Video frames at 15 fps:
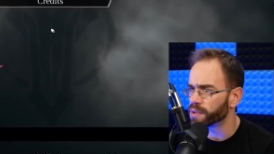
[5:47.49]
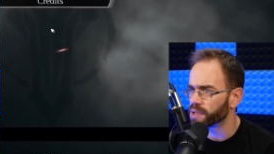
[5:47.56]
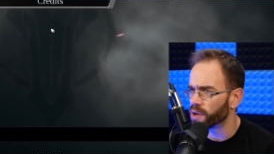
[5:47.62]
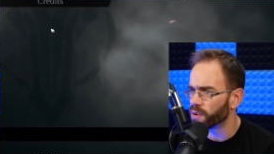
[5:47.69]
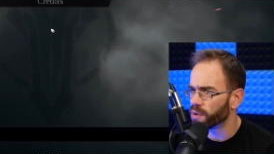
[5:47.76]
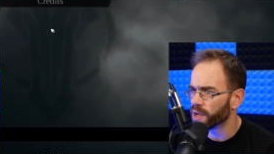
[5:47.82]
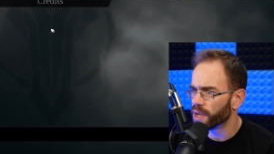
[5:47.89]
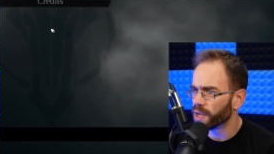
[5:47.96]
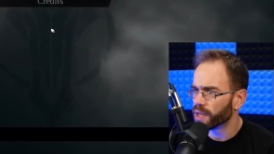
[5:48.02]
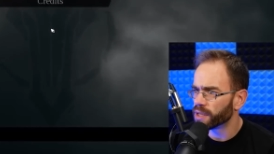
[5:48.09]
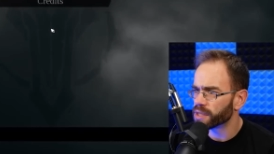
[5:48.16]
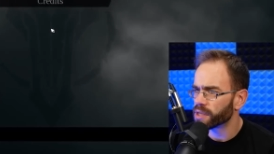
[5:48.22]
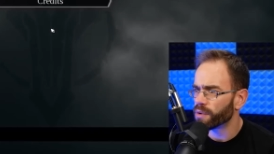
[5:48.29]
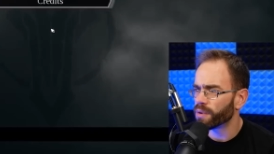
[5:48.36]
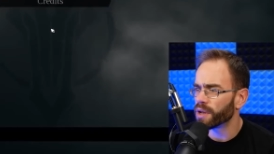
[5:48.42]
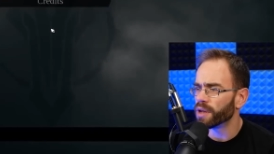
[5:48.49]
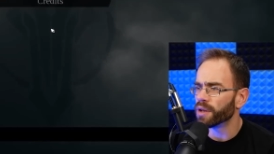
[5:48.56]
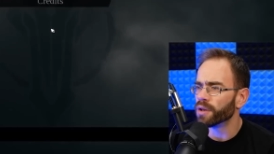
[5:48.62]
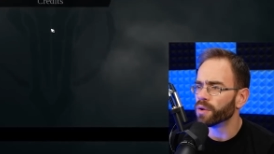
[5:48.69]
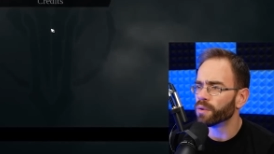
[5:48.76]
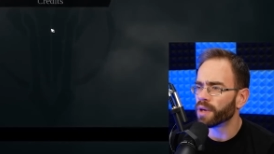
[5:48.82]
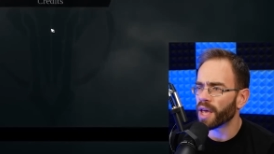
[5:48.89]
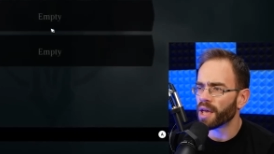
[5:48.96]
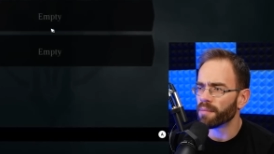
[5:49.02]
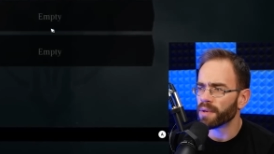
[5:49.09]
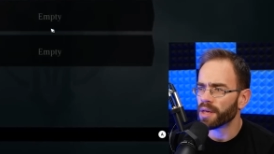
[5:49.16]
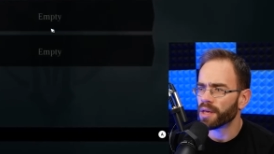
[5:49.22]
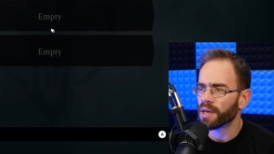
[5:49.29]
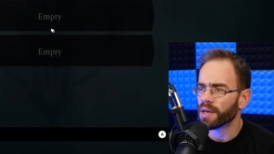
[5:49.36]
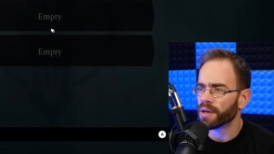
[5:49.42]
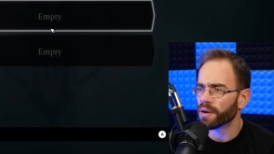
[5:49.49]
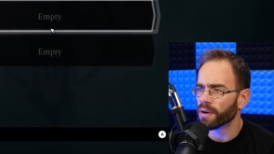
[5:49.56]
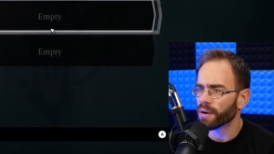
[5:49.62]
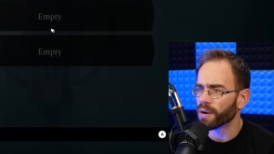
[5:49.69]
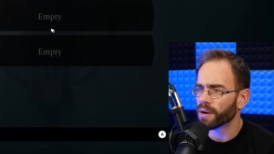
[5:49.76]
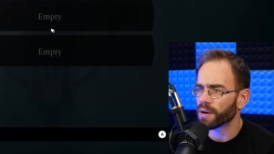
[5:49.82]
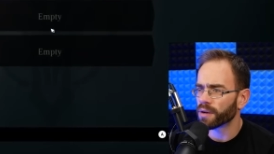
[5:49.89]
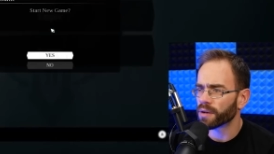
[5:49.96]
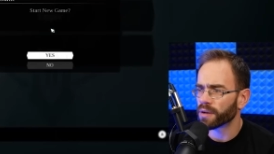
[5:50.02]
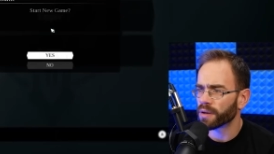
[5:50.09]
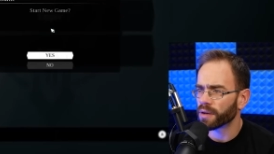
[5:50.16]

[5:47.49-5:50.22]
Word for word: So let's go into new game here,